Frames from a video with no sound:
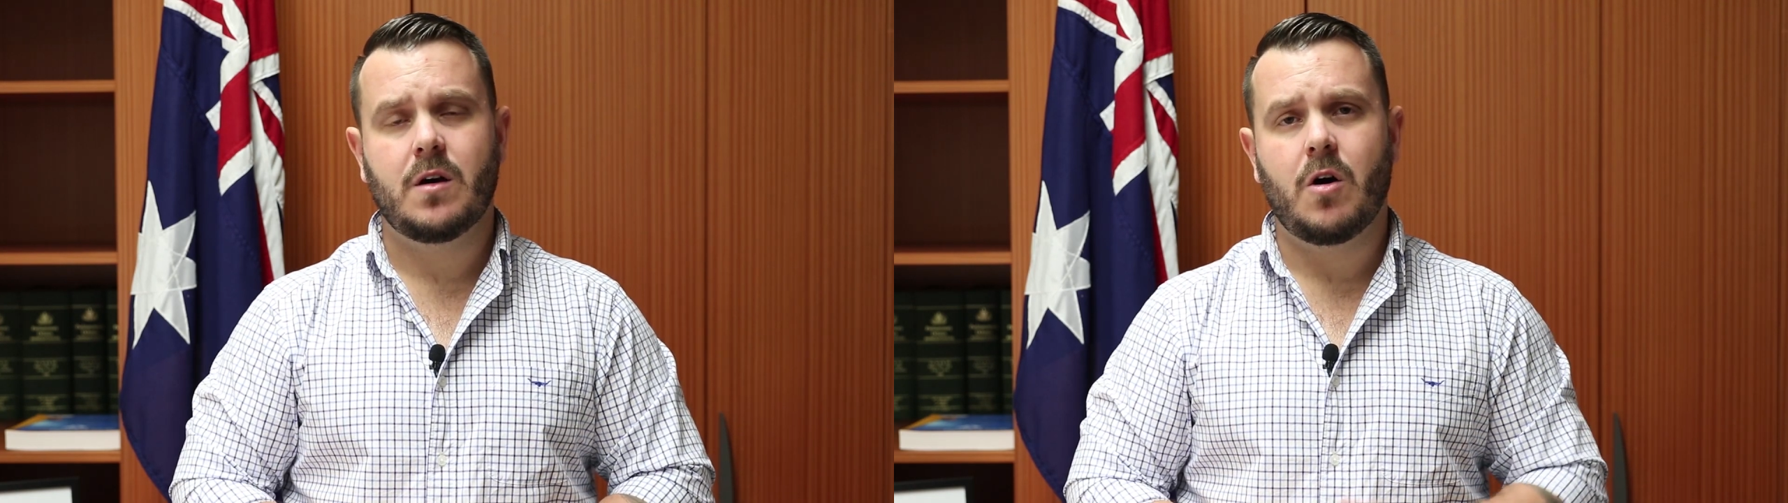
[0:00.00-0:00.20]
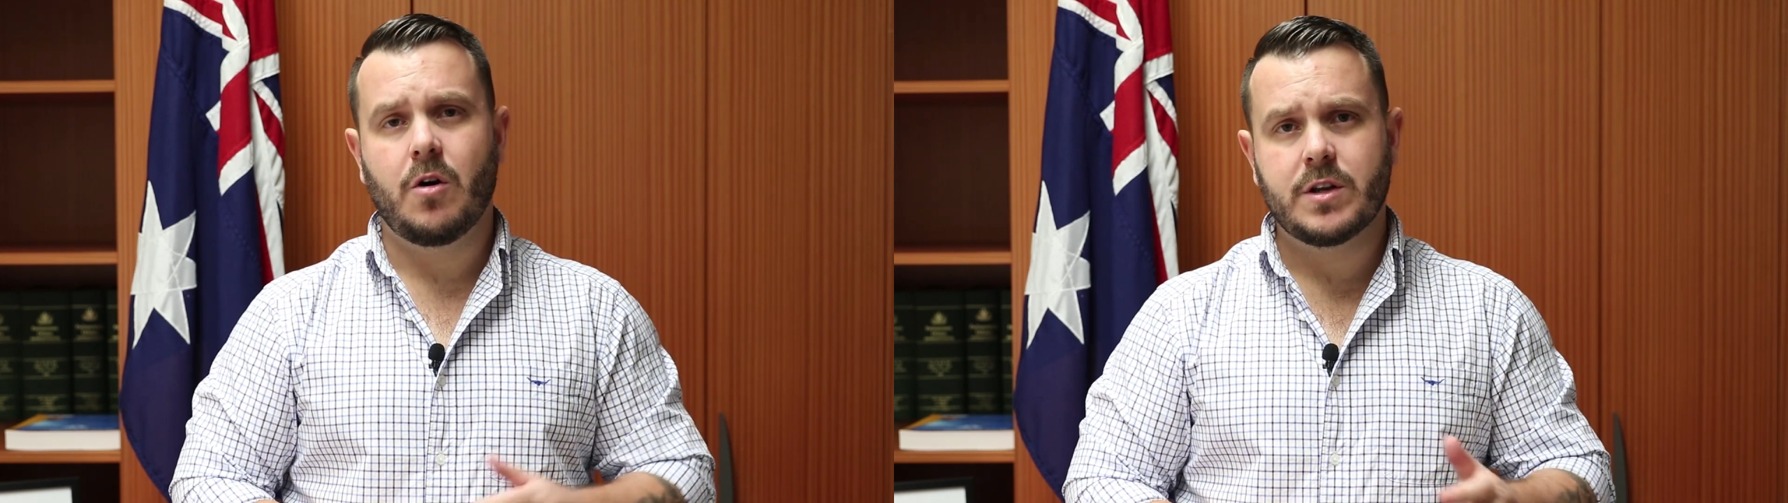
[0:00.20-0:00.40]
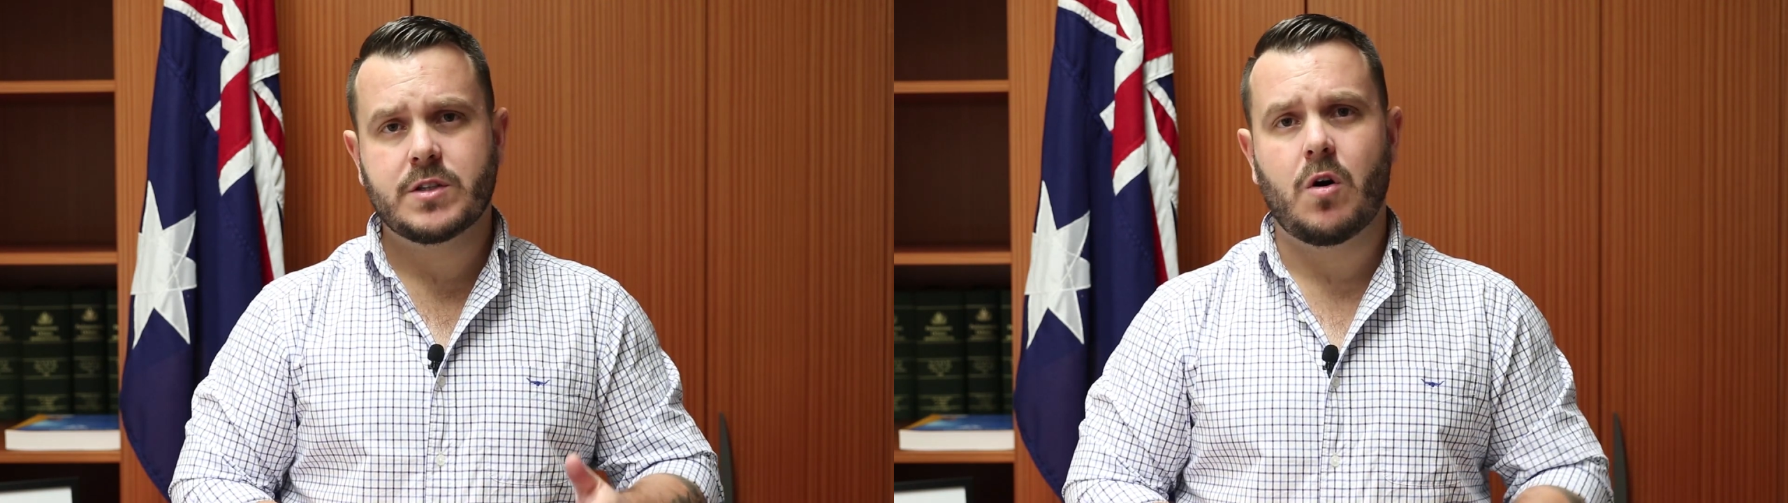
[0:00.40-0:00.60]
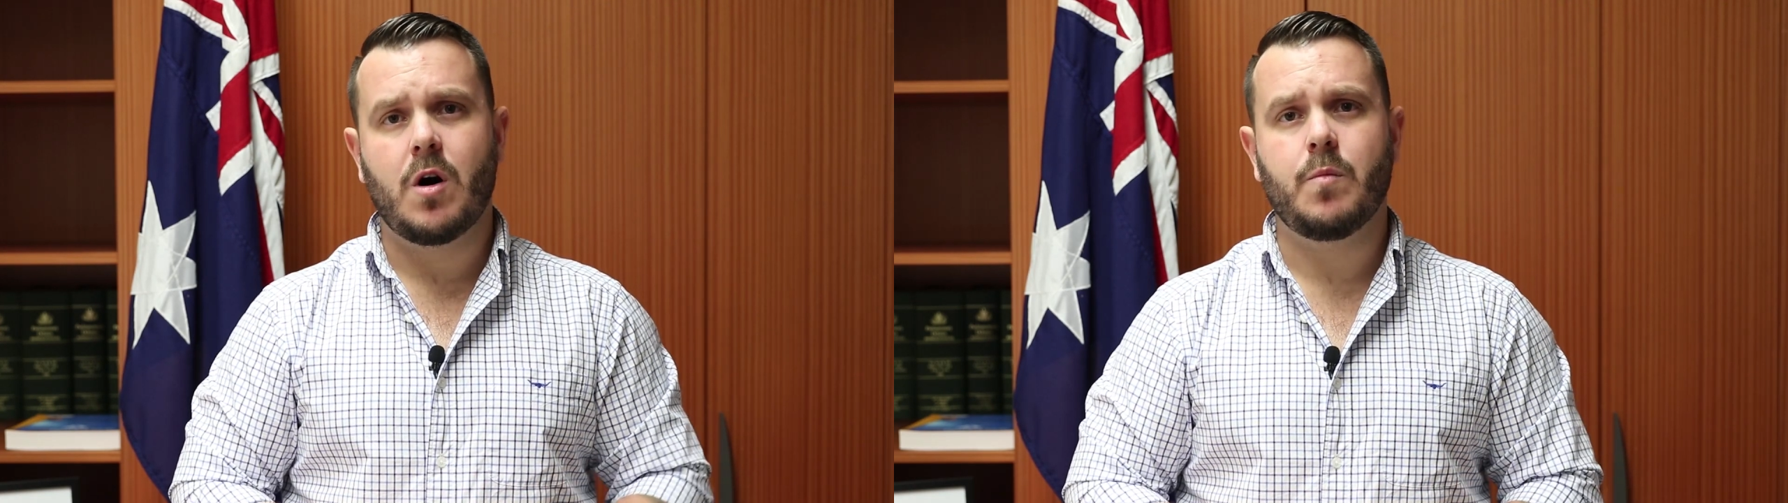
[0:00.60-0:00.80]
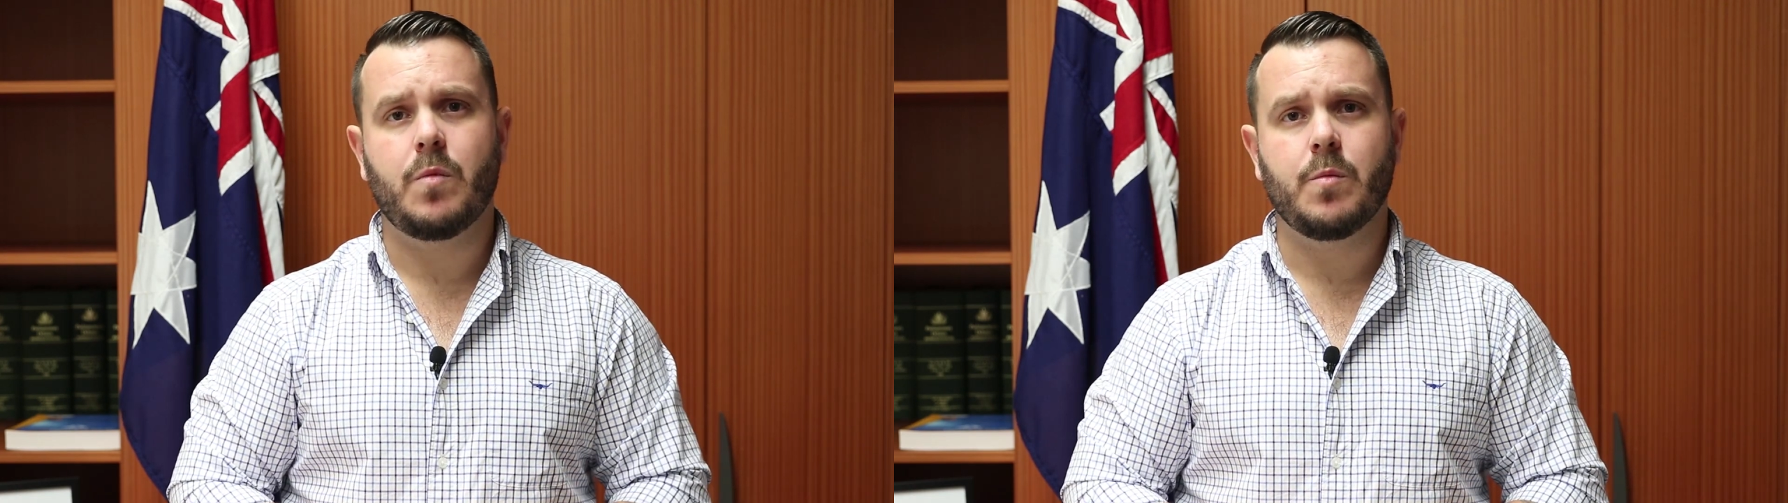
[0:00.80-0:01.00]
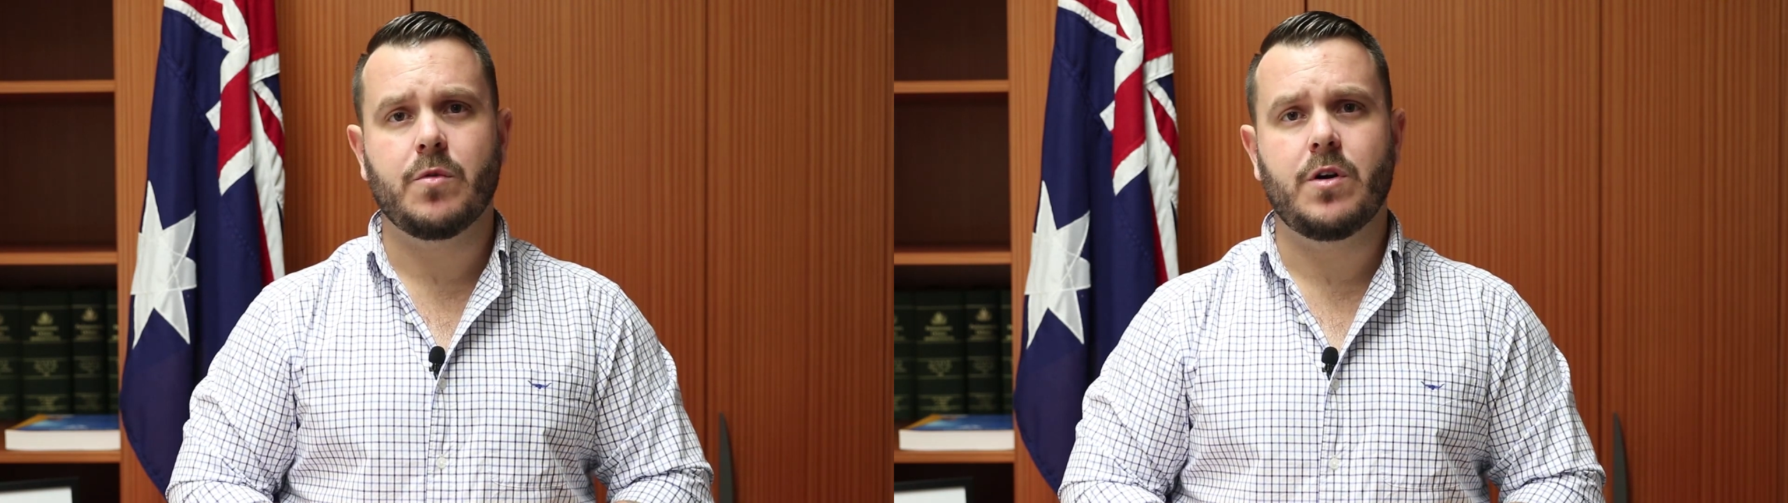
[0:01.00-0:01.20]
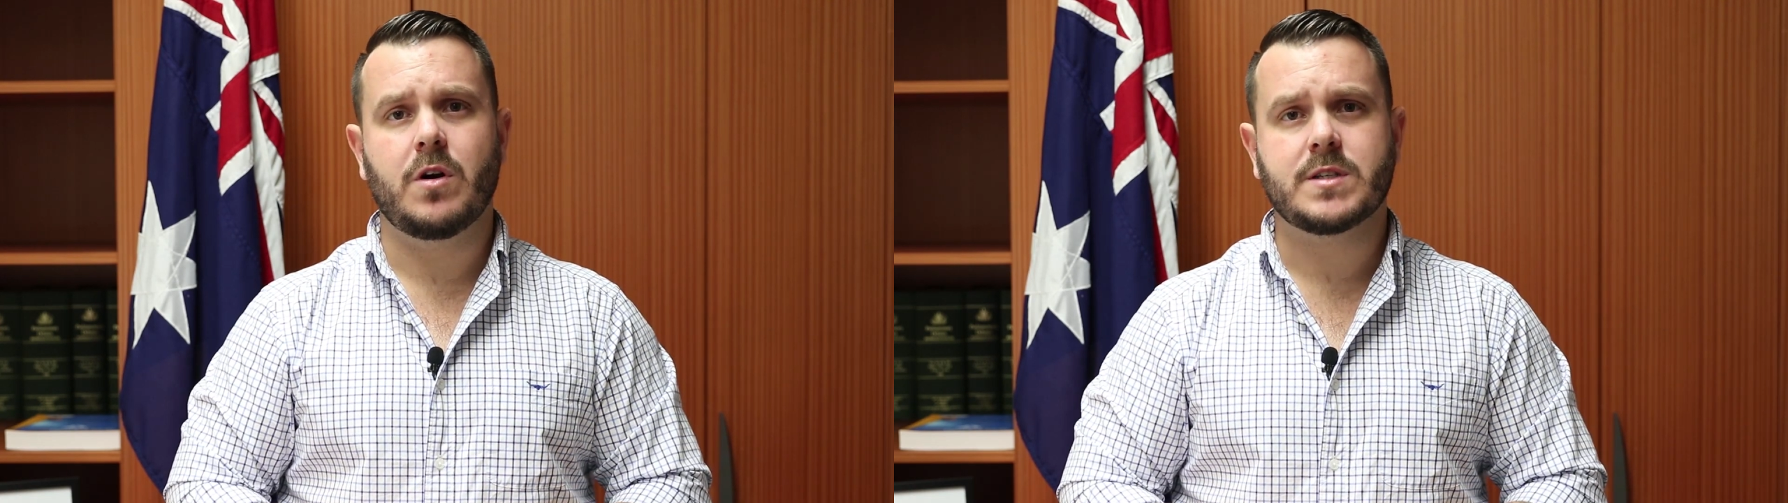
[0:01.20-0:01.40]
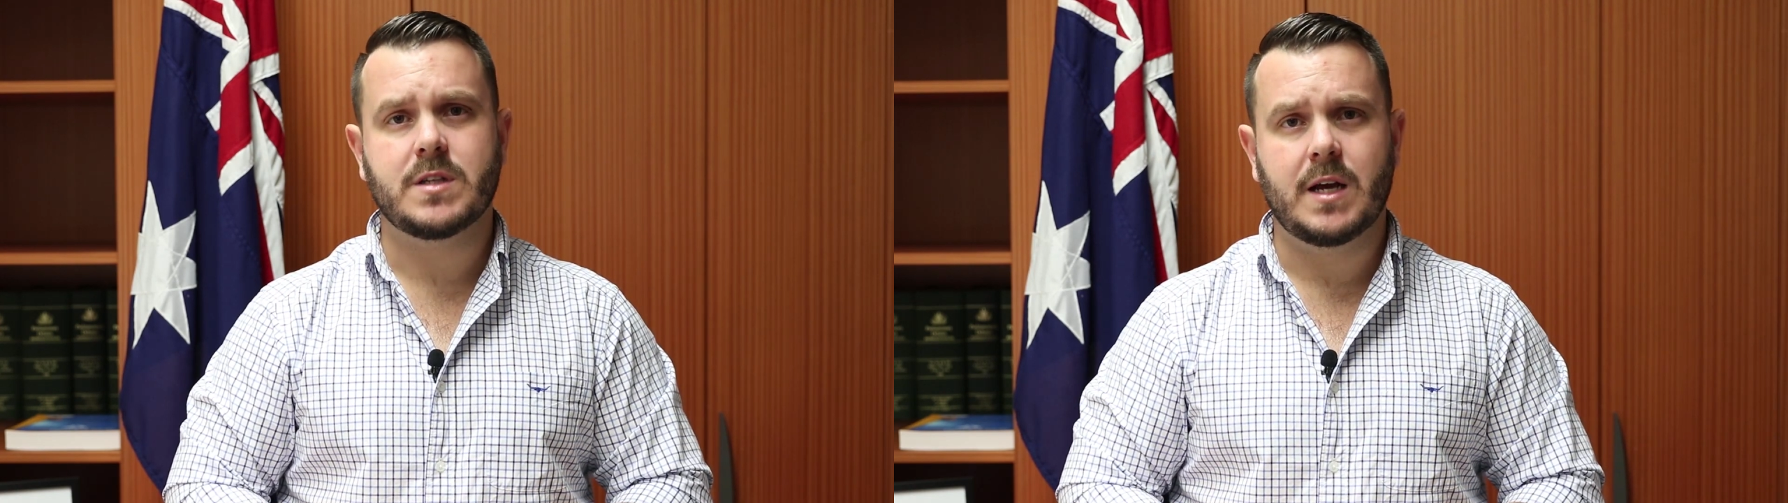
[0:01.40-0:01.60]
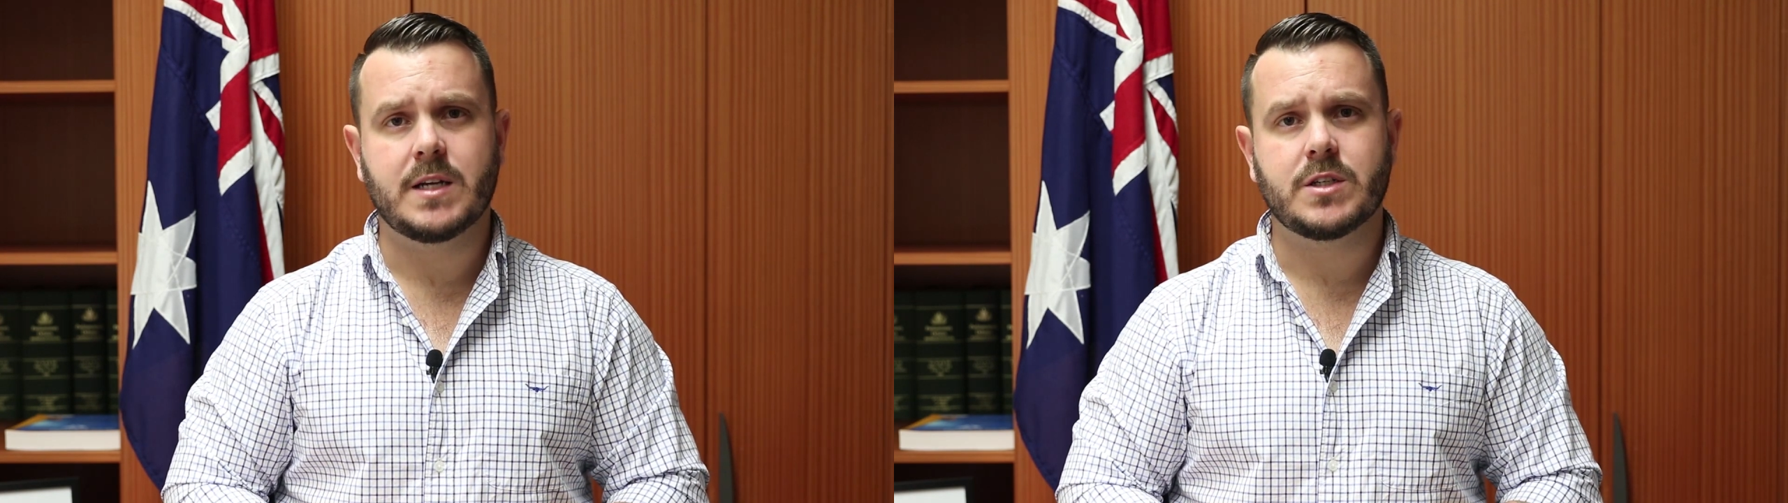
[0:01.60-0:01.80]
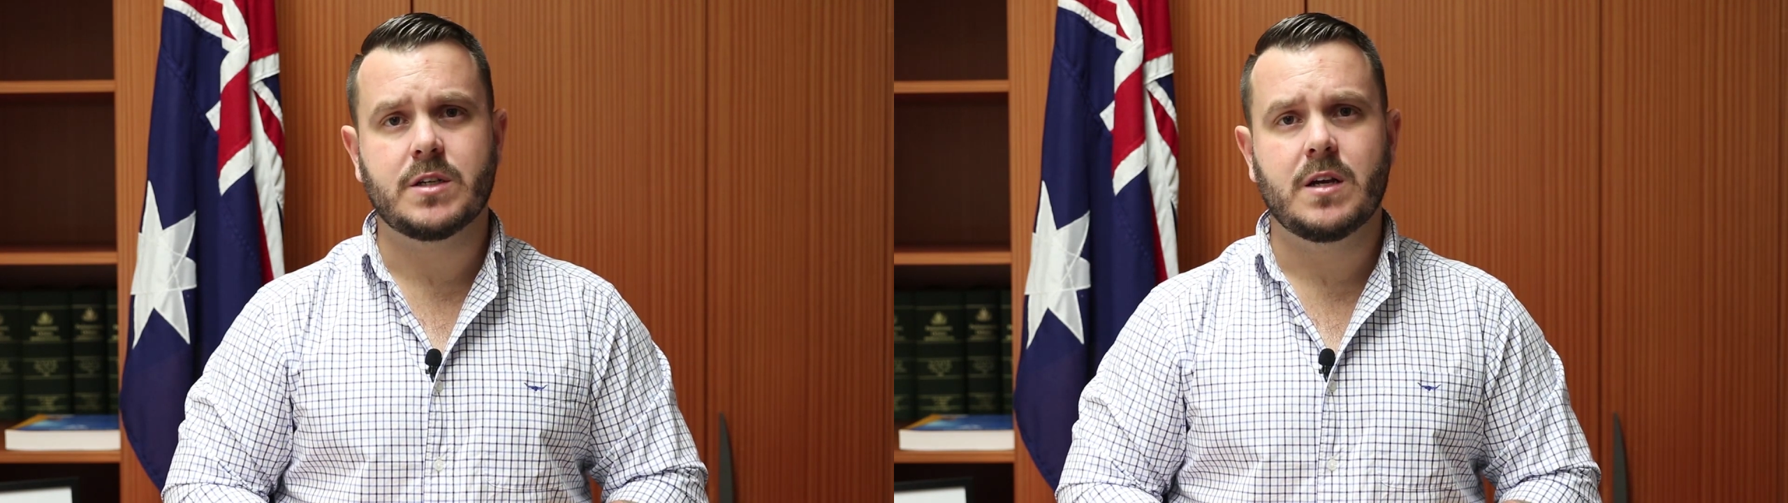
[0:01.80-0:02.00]
on a time when we're in
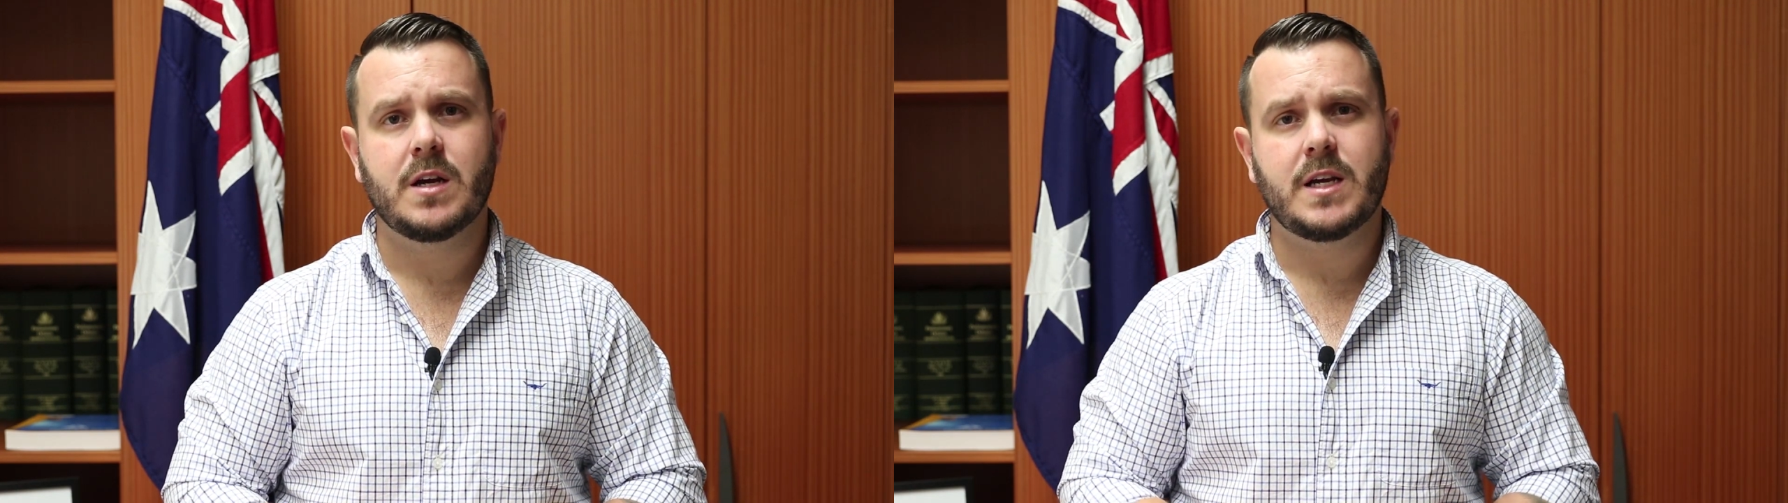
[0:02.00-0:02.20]
isolation,